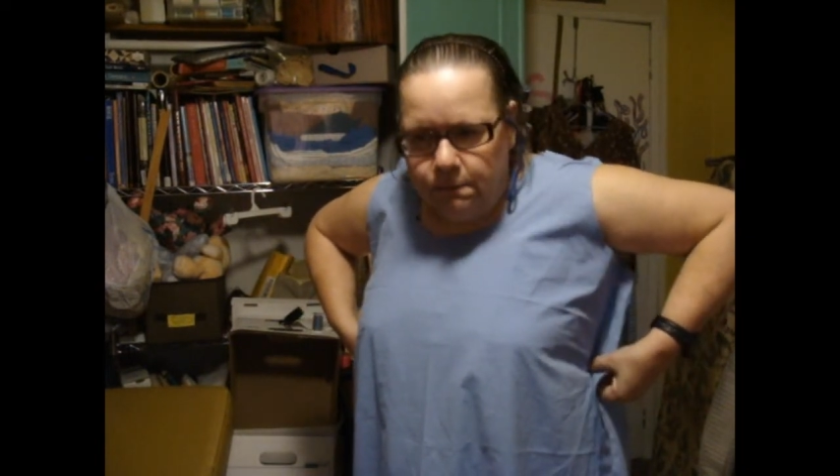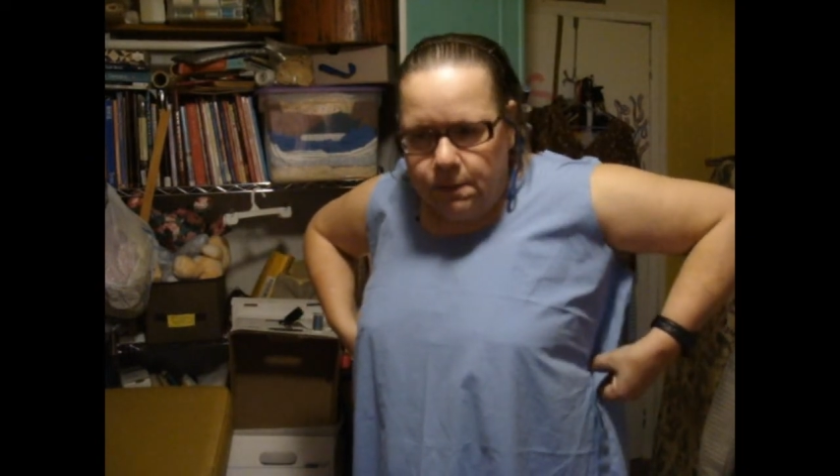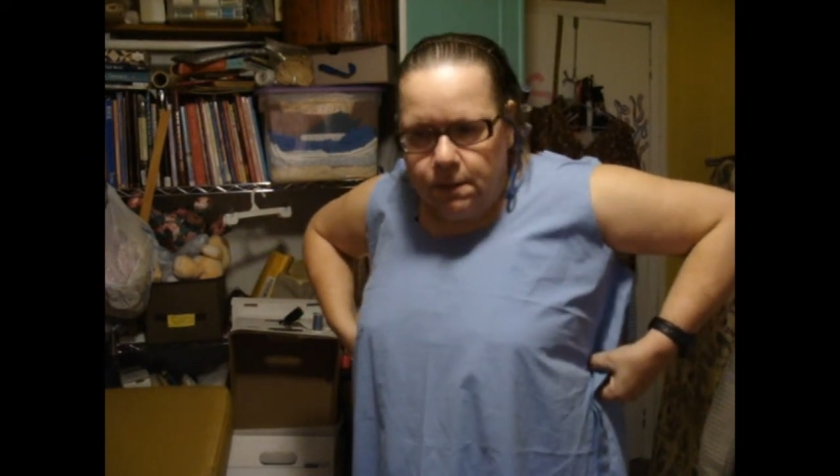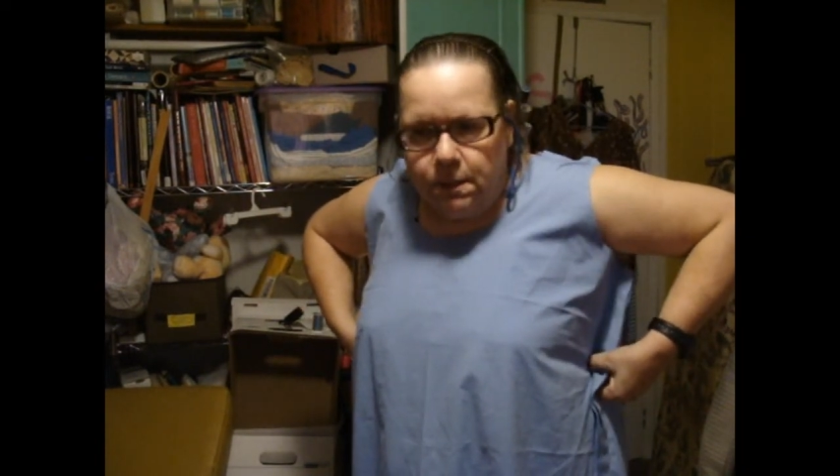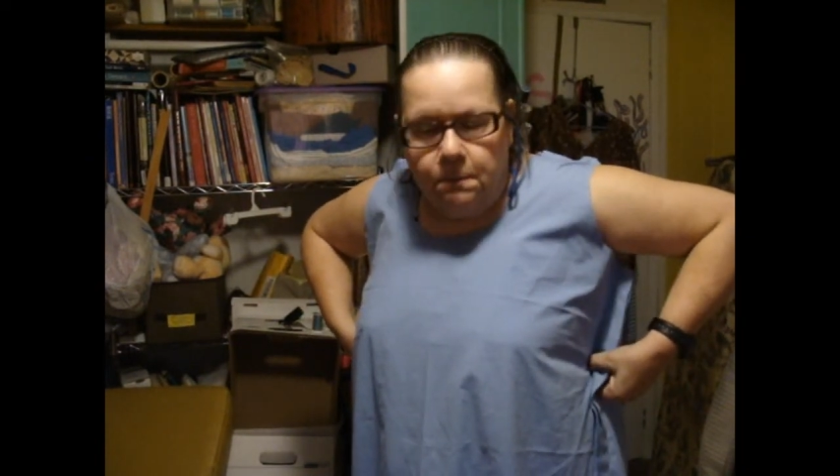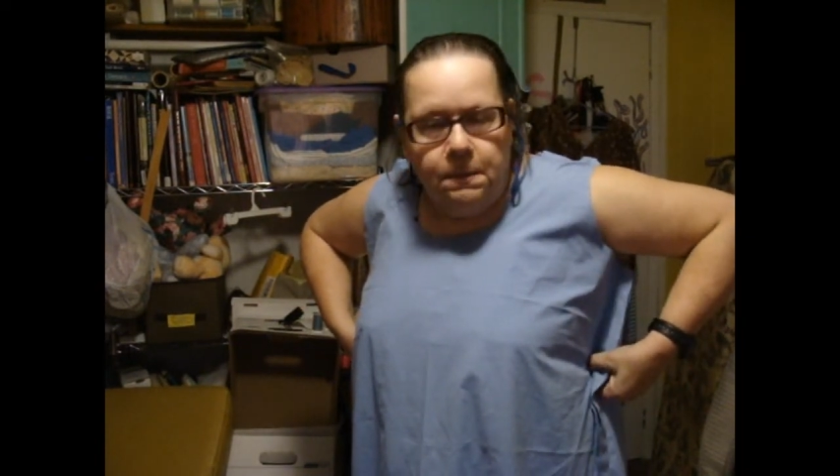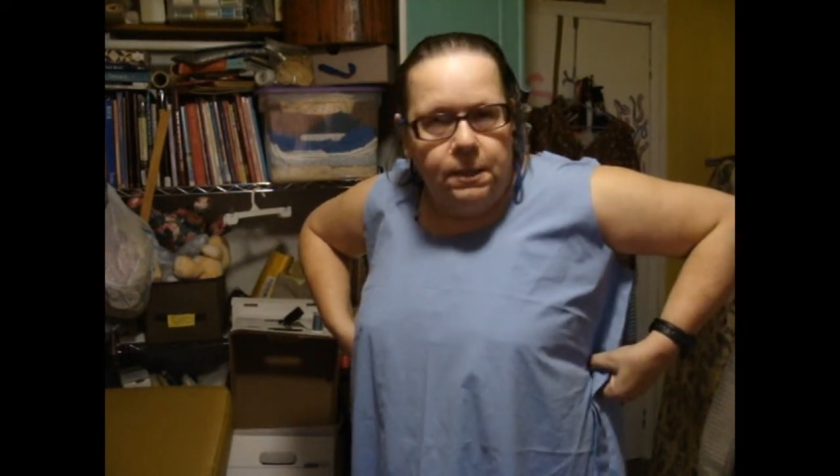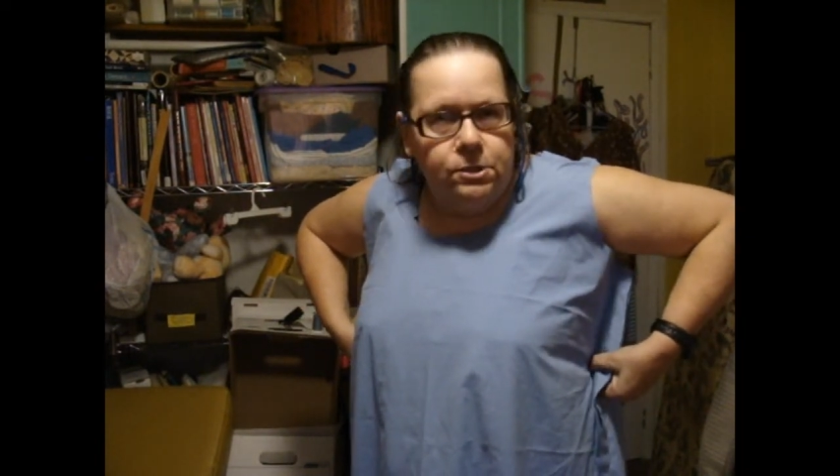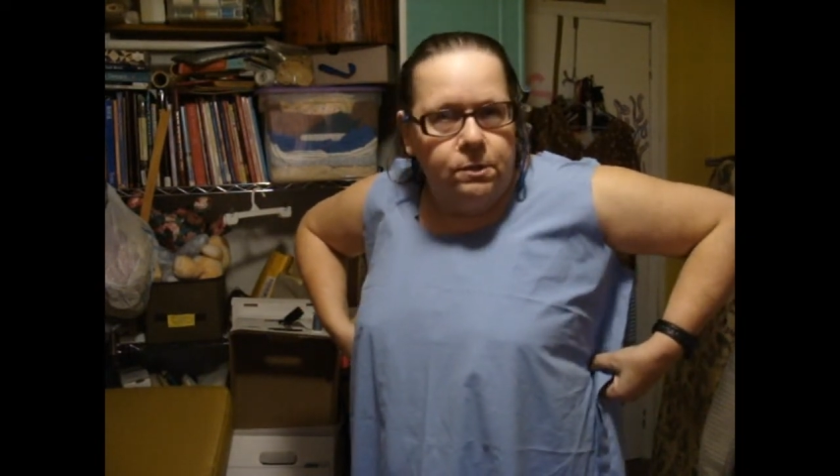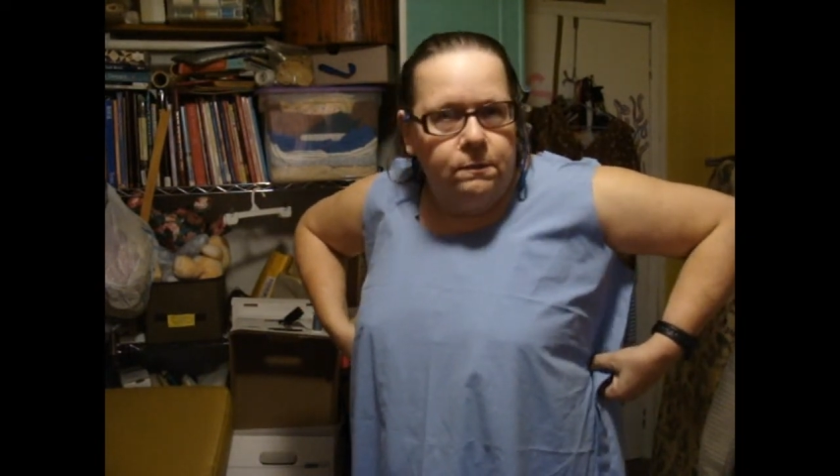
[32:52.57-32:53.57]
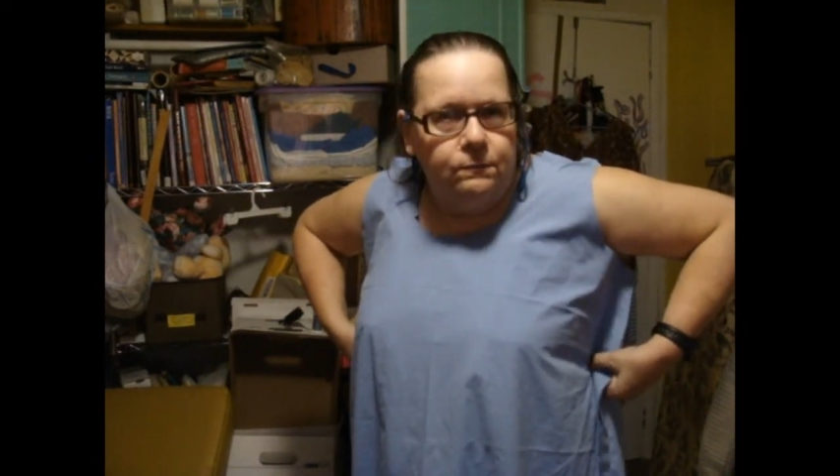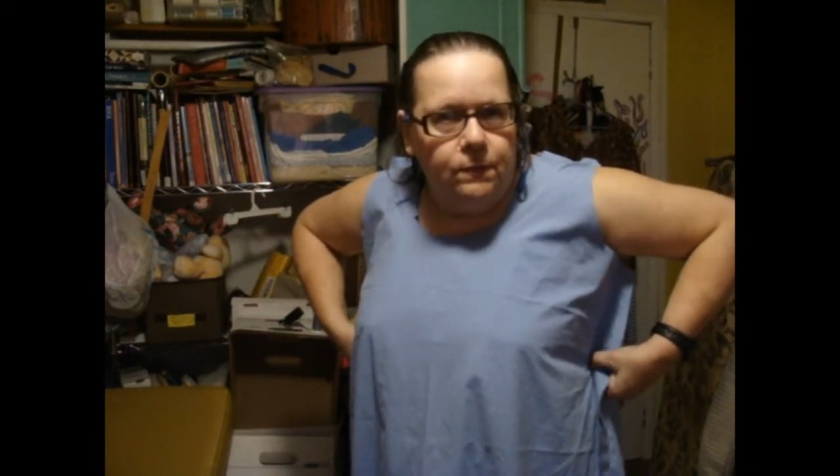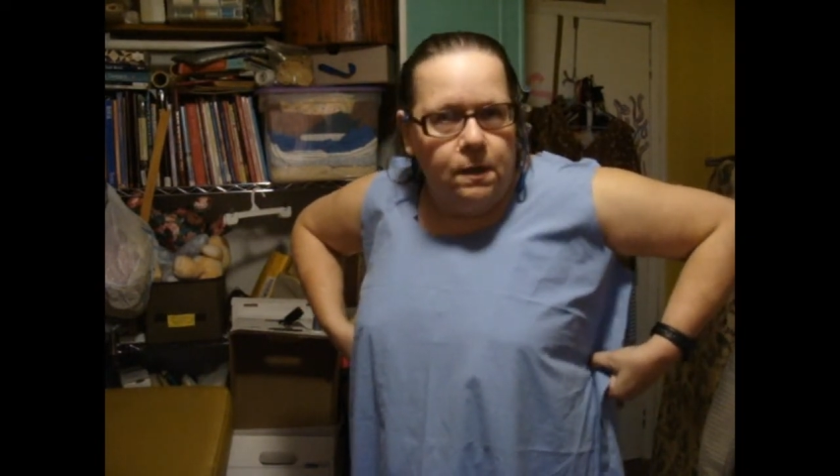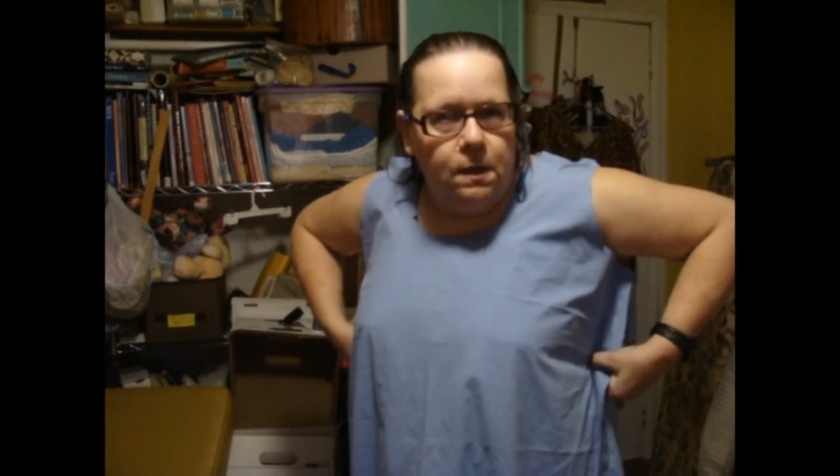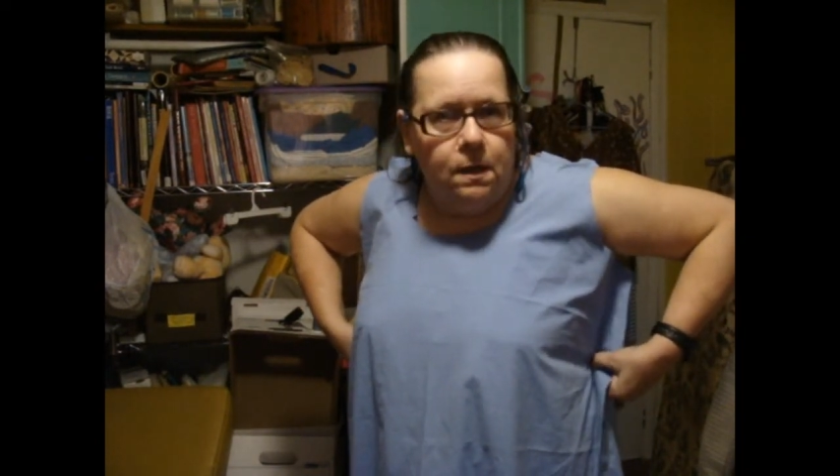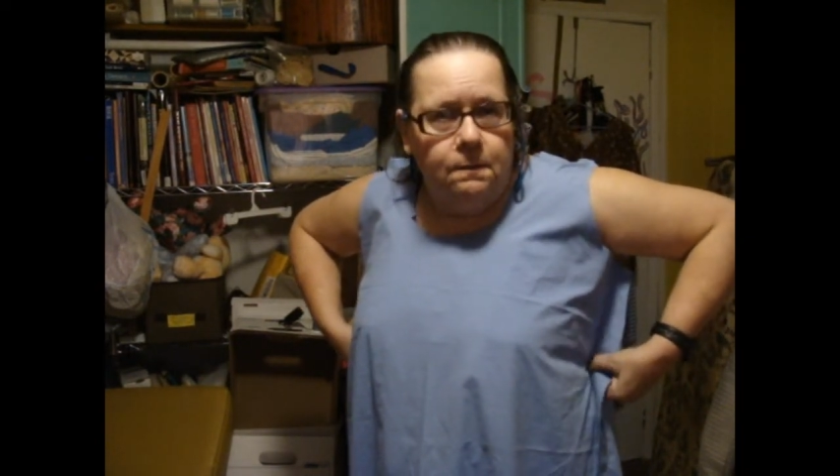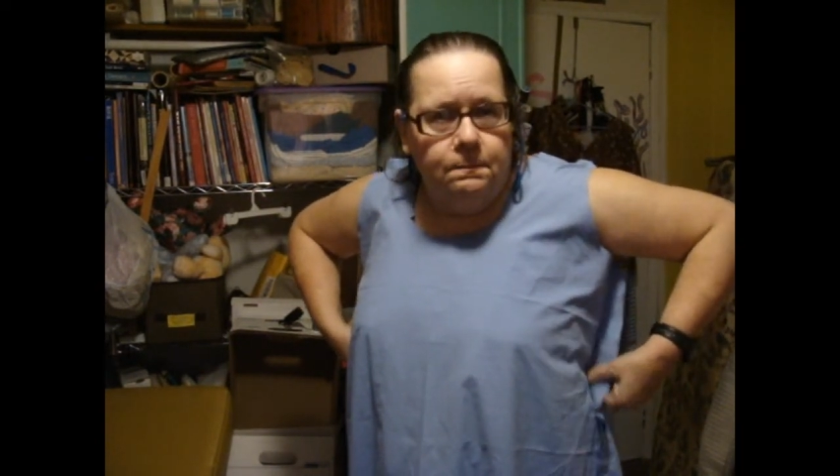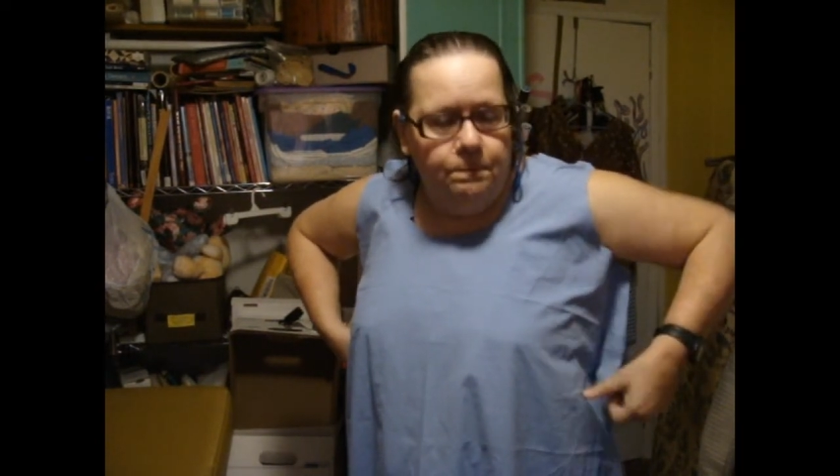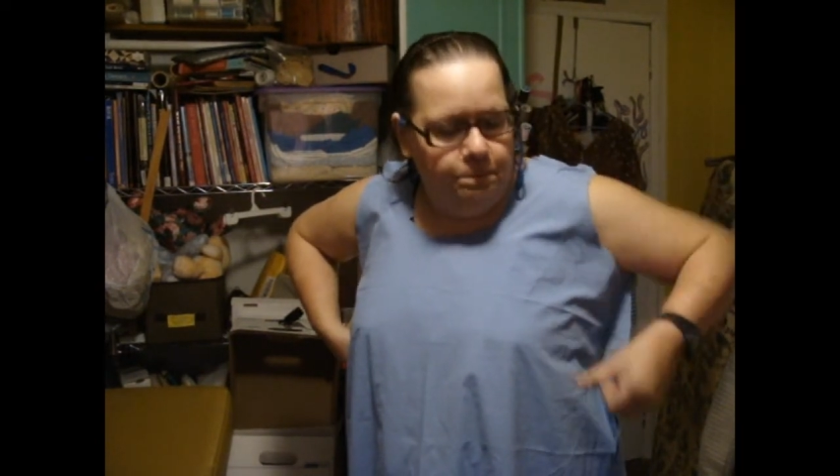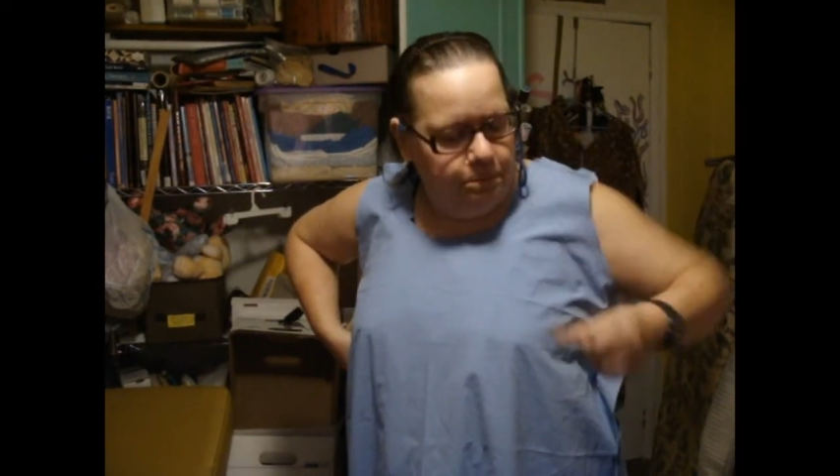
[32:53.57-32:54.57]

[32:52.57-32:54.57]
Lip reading: since I'm measuring from